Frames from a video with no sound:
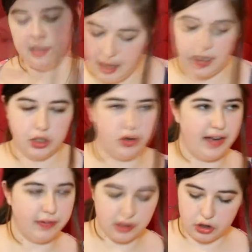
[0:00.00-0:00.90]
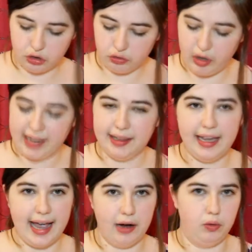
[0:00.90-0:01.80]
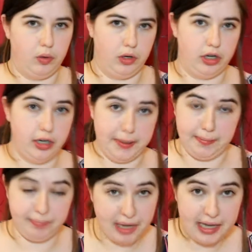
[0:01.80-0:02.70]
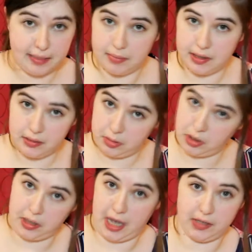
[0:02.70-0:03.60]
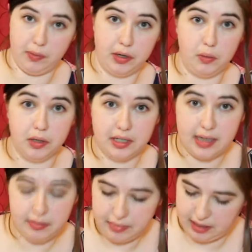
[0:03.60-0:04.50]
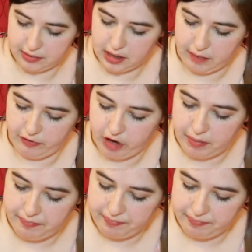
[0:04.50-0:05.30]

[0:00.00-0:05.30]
It travels directly outward in beams, so that's where the word sunbeams come from.